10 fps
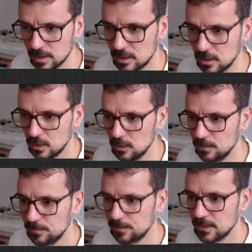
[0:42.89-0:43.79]
cue,
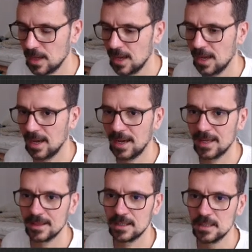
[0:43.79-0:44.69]

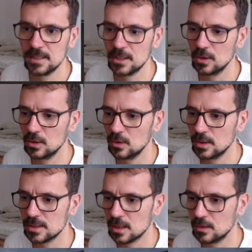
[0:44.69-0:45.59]
and this cue
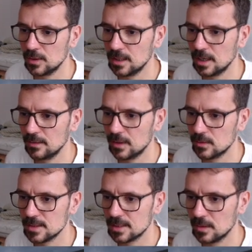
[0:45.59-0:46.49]
is already have
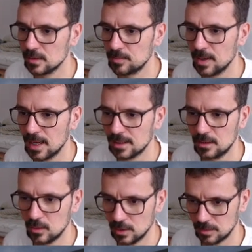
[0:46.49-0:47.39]
our sound plugged
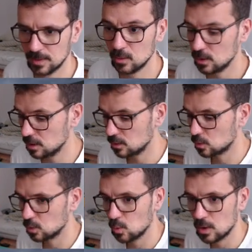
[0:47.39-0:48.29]
to it, but we don't
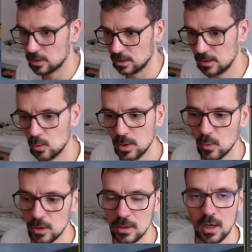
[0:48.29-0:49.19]
want it, we
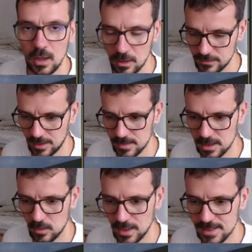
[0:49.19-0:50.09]
want all of them.
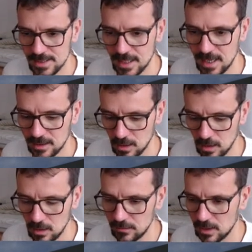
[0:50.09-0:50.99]
So let's select
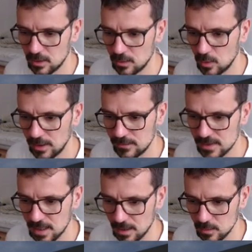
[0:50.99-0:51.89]
all of our W A V
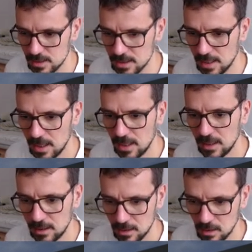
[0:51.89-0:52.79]
sounds
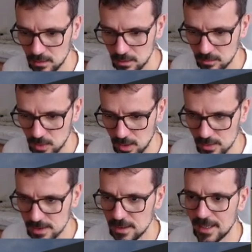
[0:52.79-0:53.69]
in Content
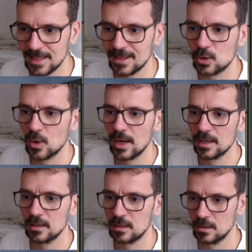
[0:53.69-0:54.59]
Browser and drag
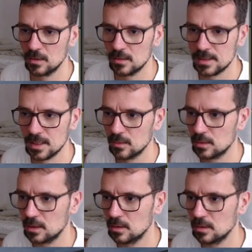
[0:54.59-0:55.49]
it to Sound
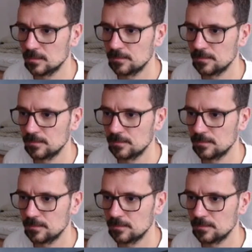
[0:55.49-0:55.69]
Cue.